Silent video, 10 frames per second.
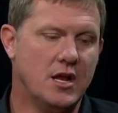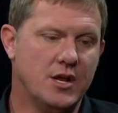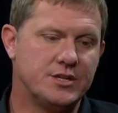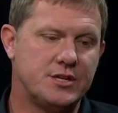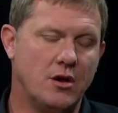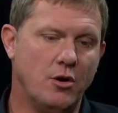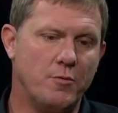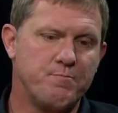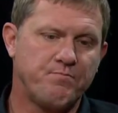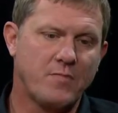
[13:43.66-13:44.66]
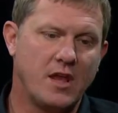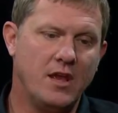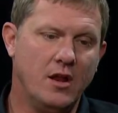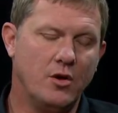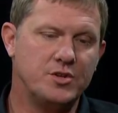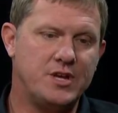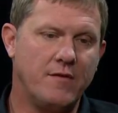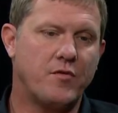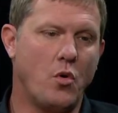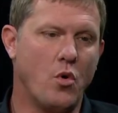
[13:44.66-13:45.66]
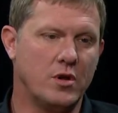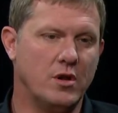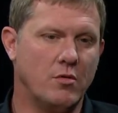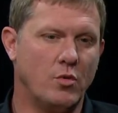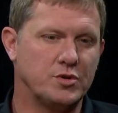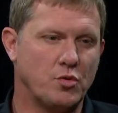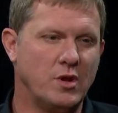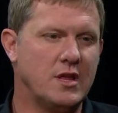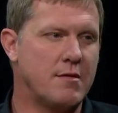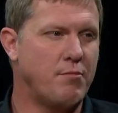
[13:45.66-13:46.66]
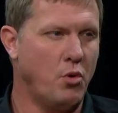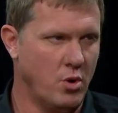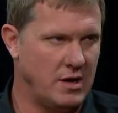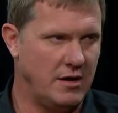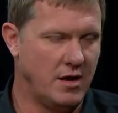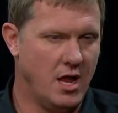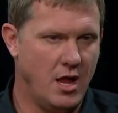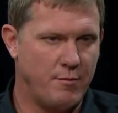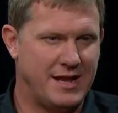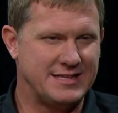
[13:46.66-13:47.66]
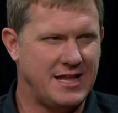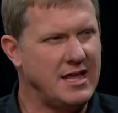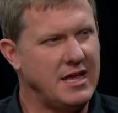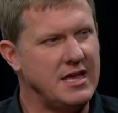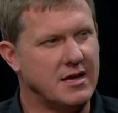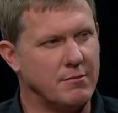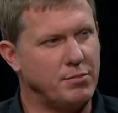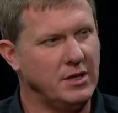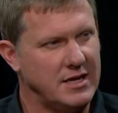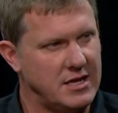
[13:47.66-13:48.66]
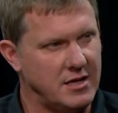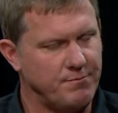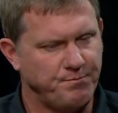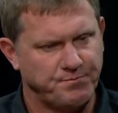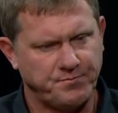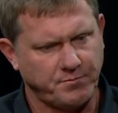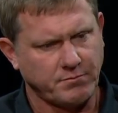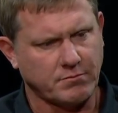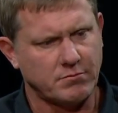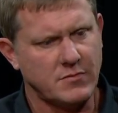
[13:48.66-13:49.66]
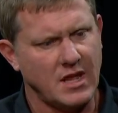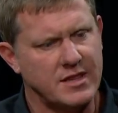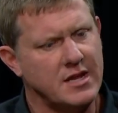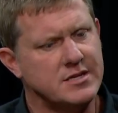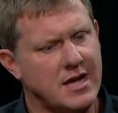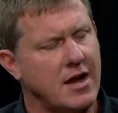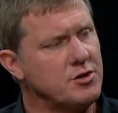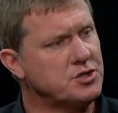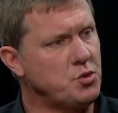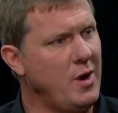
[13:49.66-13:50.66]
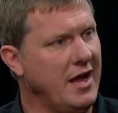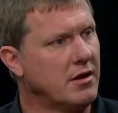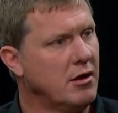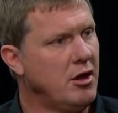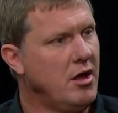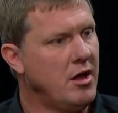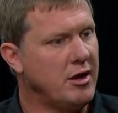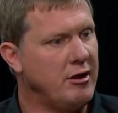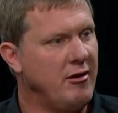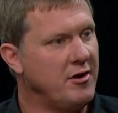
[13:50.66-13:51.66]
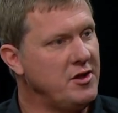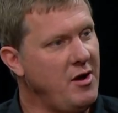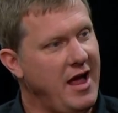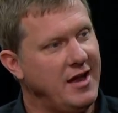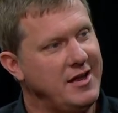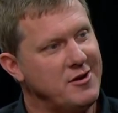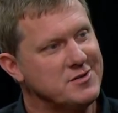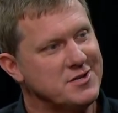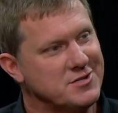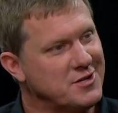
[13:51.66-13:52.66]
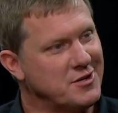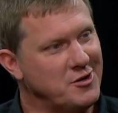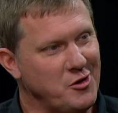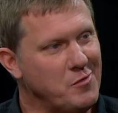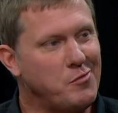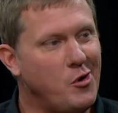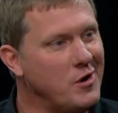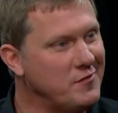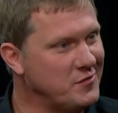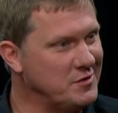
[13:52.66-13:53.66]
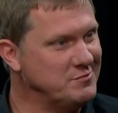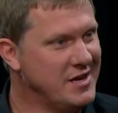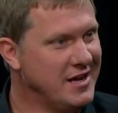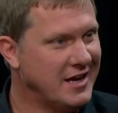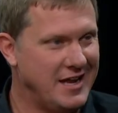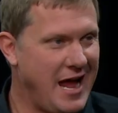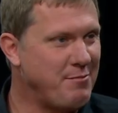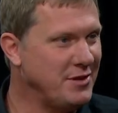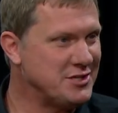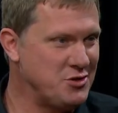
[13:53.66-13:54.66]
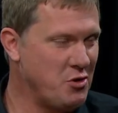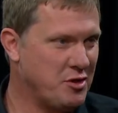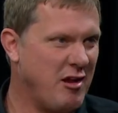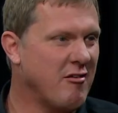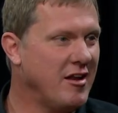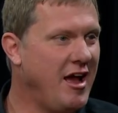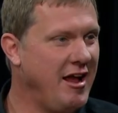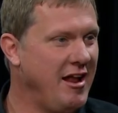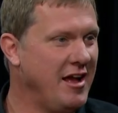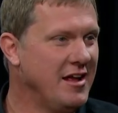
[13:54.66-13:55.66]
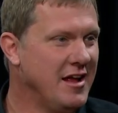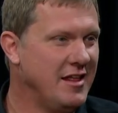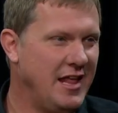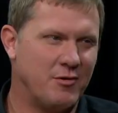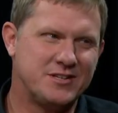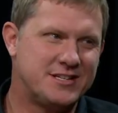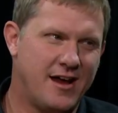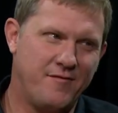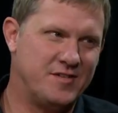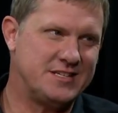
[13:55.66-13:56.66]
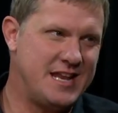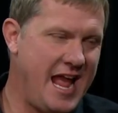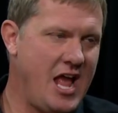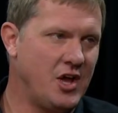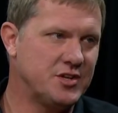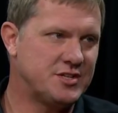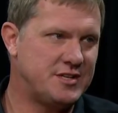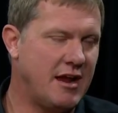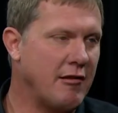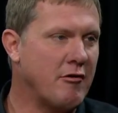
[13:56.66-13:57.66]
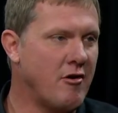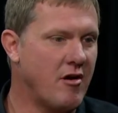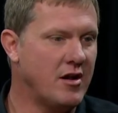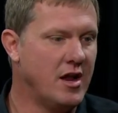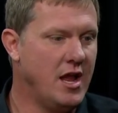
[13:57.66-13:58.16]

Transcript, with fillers: So you know, Jeff Gordon was really important because I think he completed the entire swing. You know, you had here's this good old boy from Kannapolis, North Carolina, that was tough as nails, right. Dale Earnhardt,